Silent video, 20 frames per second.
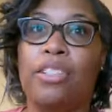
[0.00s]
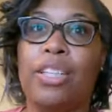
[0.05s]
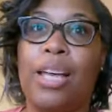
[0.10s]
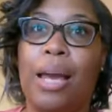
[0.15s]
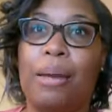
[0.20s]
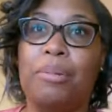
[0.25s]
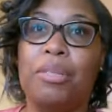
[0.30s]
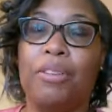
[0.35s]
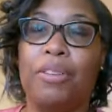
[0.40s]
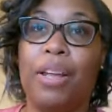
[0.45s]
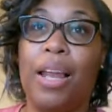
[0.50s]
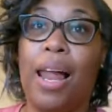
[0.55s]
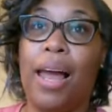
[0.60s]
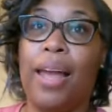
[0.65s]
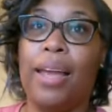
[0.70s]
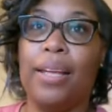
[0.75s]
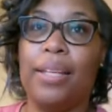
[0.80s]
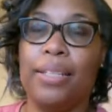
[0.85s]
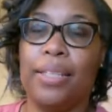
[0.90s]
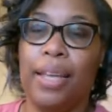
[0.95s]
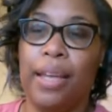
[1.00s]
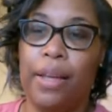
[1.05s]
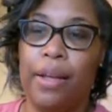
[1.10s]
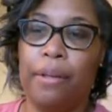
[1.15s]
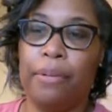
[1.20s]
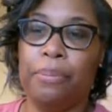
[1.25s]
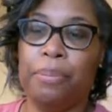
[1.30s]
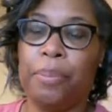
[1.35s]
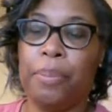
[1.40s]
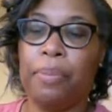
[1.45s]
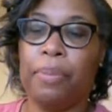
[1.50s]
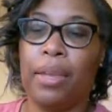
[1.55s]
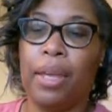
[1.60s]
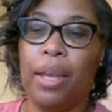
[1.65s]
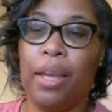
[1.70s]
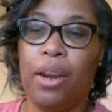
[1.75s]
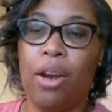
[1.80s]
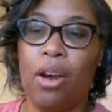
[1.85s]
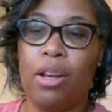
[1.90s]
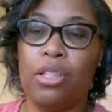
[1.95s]
types of clientele.
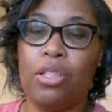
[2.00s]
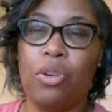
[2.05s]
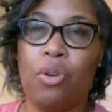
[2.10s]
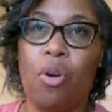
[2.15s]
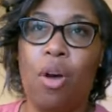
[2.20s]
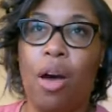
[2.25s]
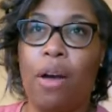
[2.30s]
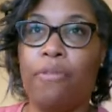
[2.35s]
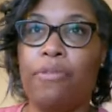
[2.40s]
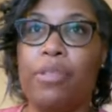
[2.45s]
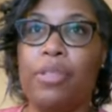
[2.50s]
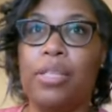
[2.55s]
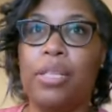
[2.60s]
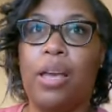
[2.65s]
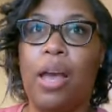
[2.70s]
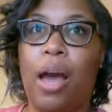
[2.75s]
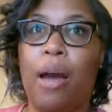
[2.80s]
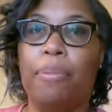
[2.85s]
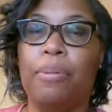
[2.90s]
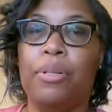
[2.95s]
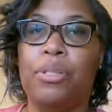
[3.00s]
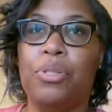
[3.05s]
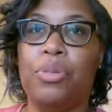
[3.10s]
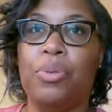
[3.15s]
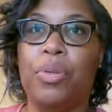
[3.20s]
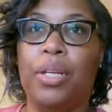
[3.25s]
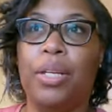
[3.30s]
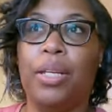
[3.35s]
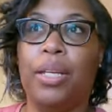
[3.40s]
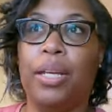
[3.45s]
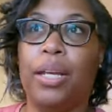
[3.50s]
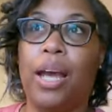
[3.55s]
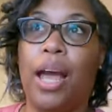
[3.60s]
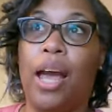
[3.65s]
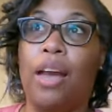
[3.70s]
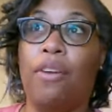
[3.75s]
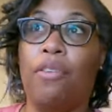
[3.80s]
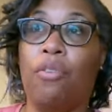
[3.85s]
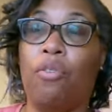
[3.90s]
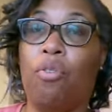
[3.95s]
It also offers the opportunity to
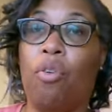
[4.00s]
kind of